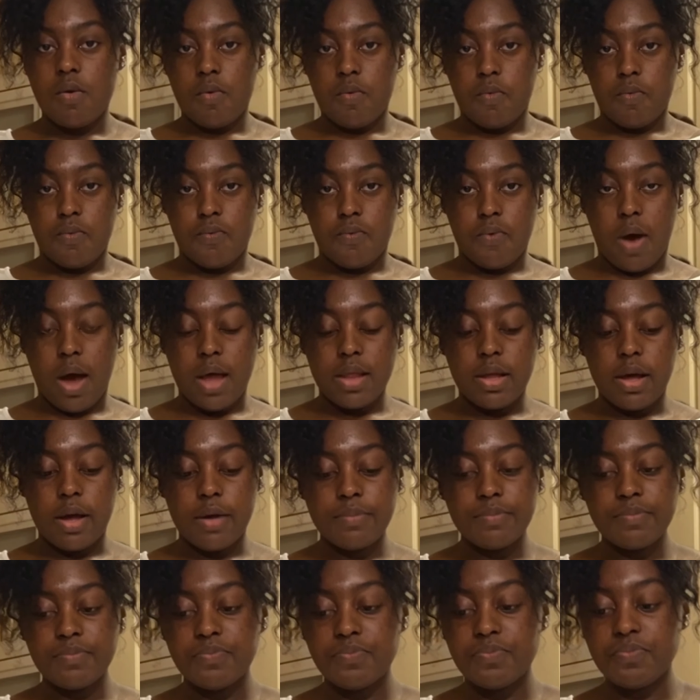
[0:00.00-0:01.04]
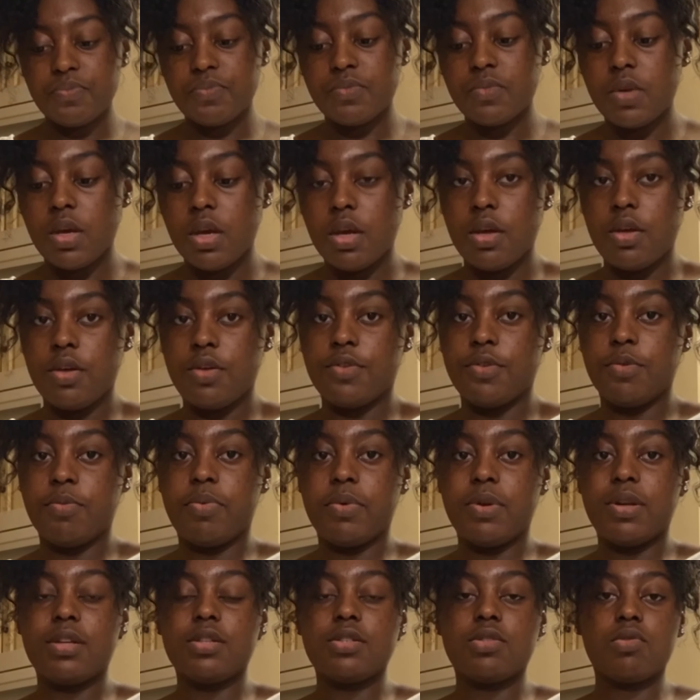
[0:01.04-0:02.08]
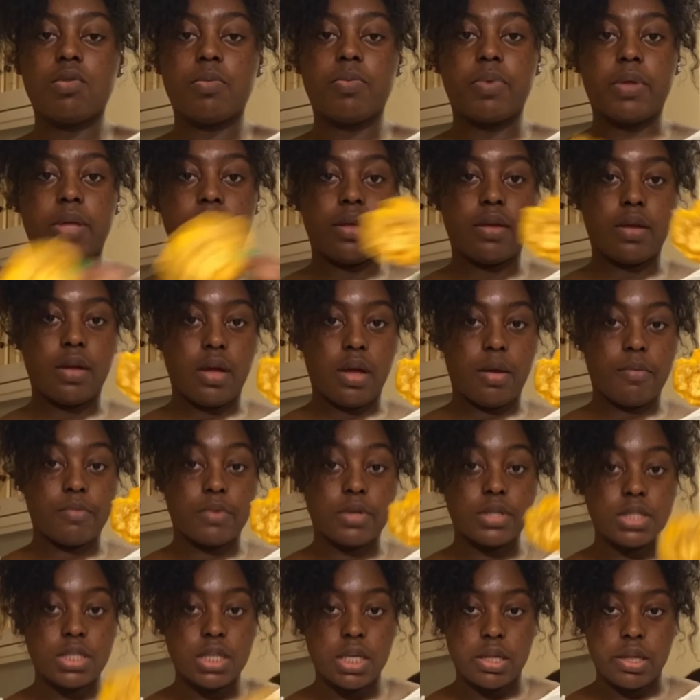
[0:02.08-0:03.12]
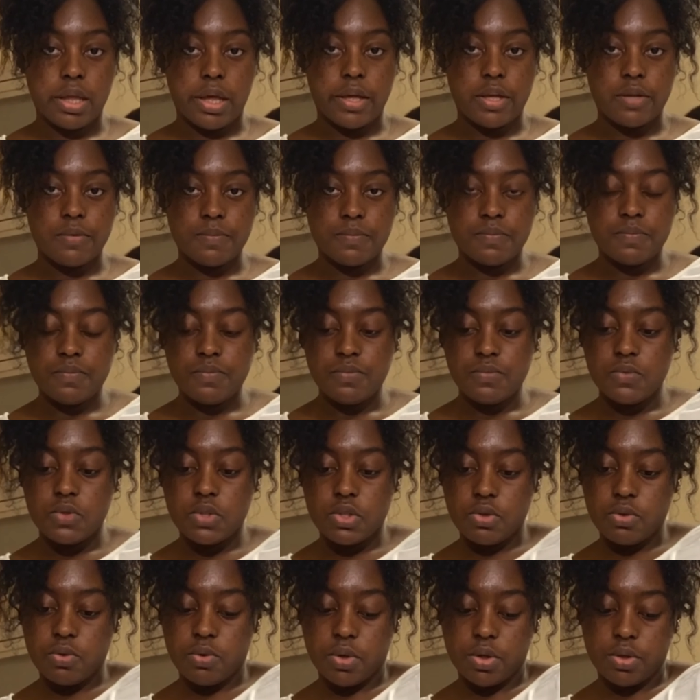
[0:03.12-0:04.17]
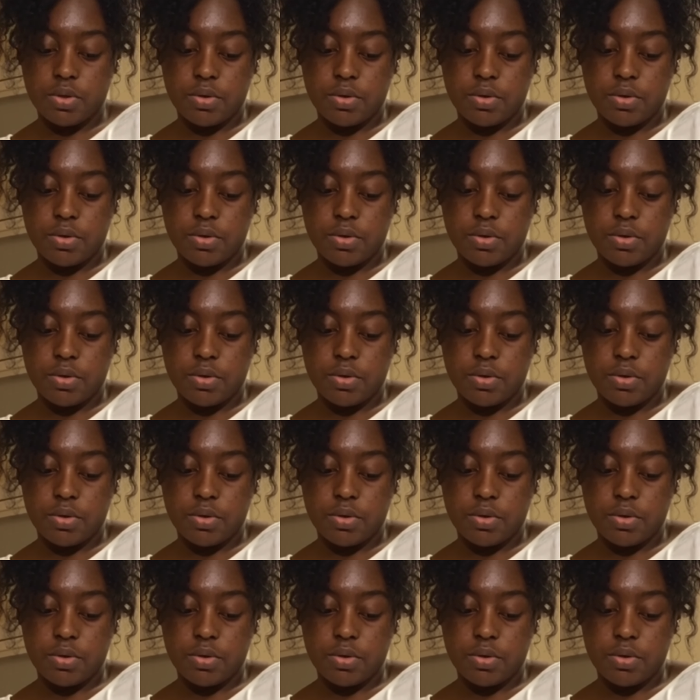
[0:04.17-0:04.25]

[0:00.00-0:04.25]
Voila. You put it into a plate. I'm gonna take like two.